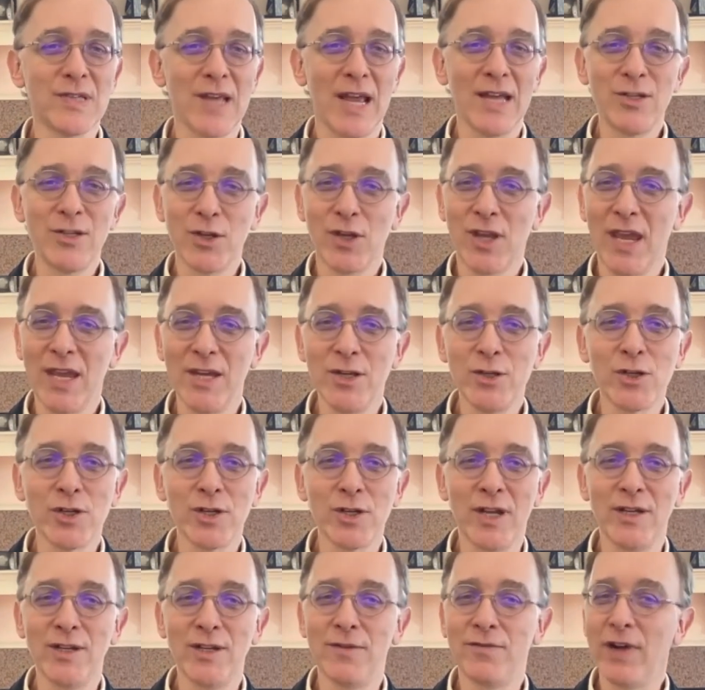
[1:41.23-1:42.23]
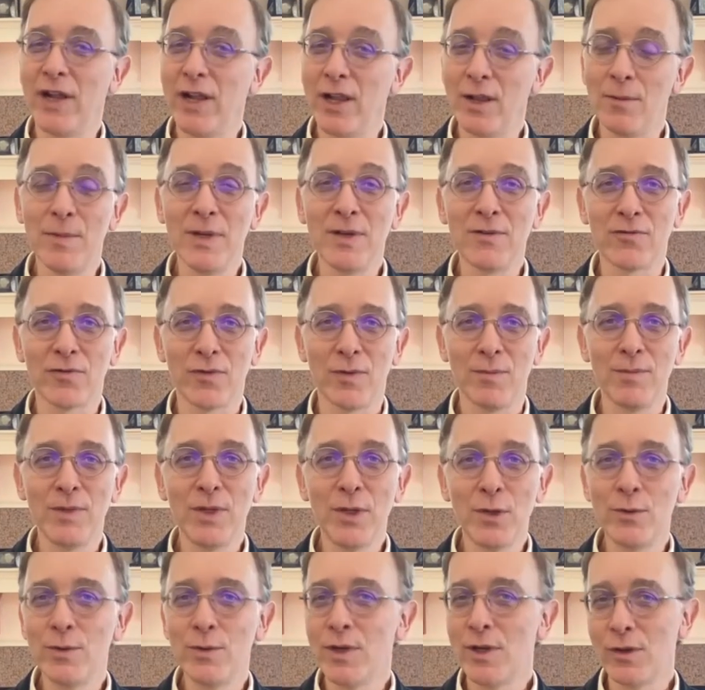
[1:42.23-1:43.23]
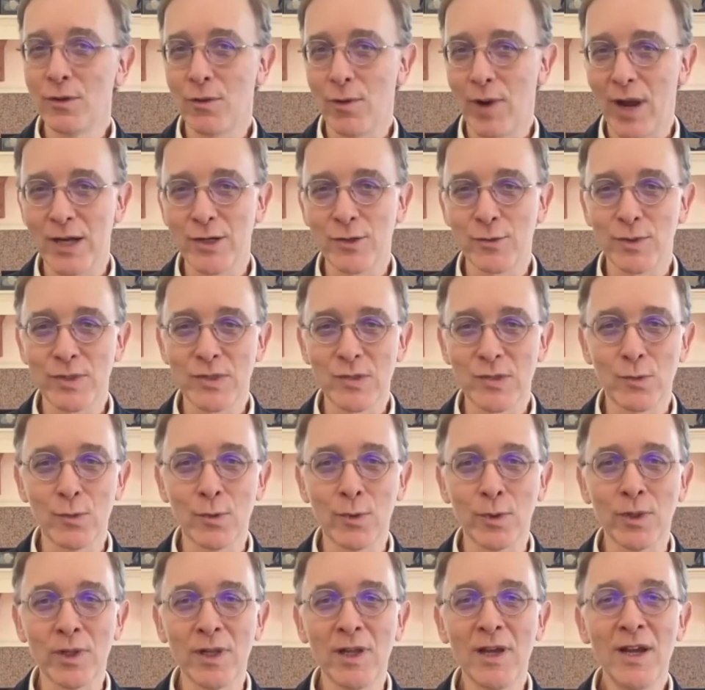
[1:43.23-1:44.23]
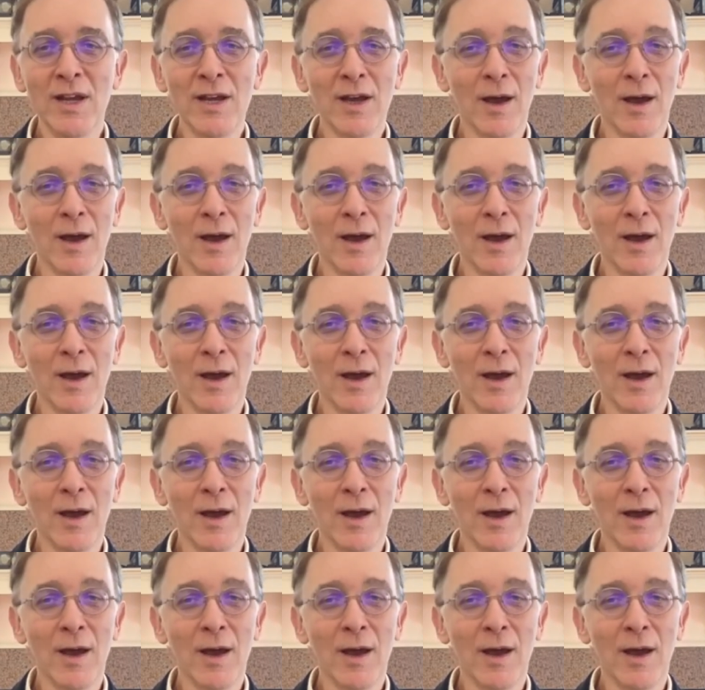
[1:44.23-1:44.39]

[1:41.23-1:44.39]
education and development from Union Graduate School,